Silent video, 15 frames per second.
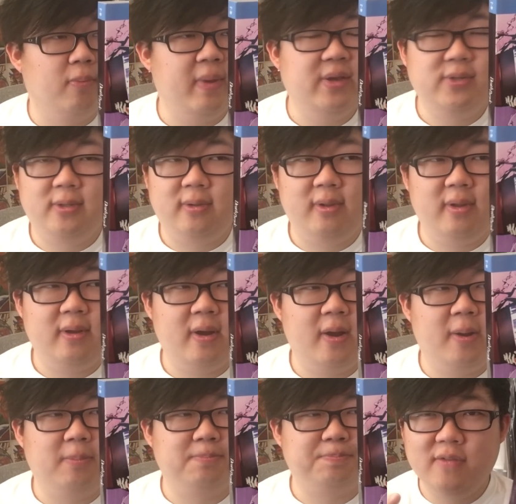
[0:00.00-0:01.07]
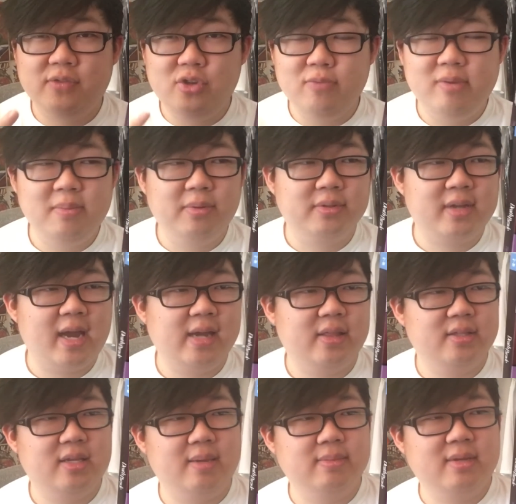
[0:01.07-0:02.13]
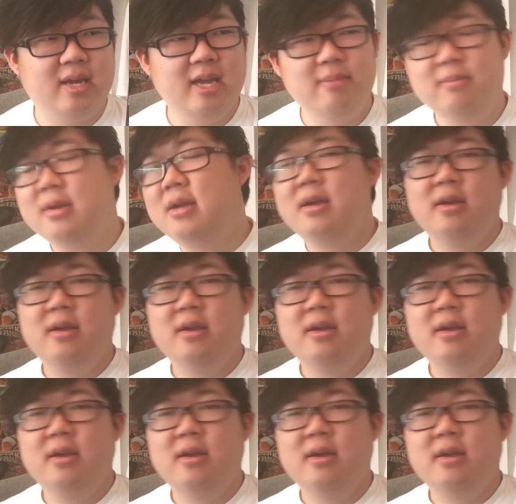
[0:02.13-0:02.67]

Basically, um, if two people die at the same time,